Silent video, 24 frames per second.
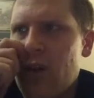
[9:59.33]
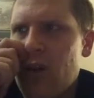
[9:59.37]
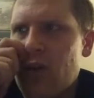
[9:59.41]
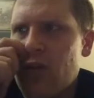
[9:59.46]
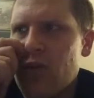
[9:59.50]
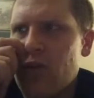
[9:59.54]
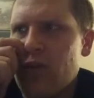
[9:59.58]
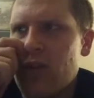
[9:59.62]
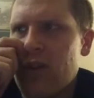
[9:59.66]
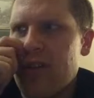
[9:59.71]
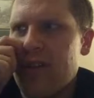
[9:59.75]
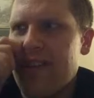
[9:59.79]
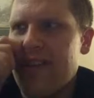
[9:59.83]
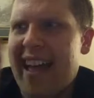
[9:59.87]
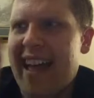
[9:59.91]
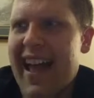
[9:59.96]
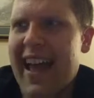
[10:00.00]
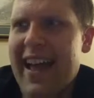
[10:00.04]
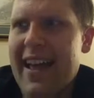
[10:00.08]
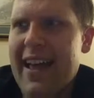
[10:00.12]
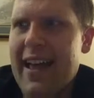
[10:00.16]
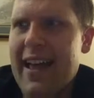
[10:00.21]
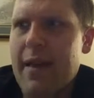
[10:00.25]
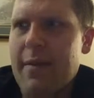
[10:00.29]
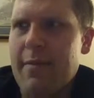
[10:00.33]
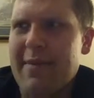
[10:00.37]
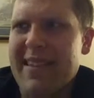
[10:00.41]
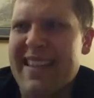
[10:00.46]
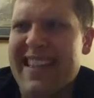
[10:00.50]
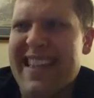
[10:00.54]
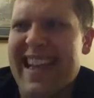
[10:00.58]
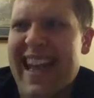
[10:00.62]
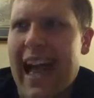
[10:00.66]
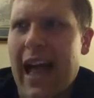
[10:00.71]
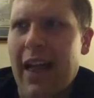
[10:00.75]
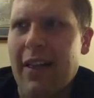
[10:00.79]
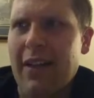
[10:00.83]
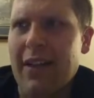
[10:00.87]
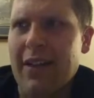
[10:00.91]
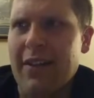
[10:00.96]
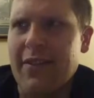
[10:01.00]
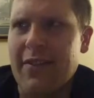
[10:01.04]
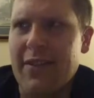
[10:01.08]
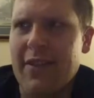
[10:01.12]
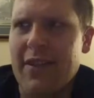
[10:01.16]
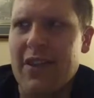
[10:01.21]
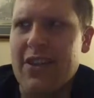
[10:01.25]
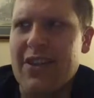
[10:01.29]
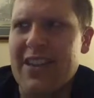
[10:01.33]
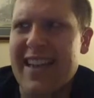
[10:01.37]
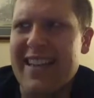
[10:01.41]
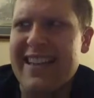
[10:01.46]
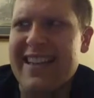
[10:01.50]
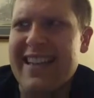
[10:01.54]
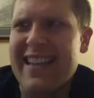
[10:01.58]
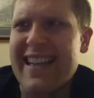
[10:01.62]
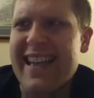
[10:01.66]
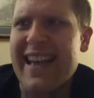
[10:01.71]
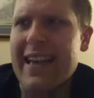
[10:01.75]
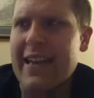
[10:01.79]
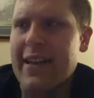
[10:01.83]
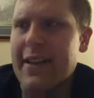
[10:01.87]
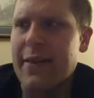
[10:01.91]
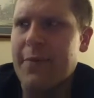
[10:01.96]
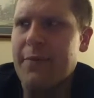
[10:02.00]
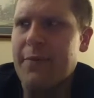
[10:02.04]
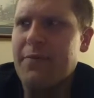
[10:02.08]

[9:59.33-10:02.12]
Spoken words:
sort of that metallic finish at the end.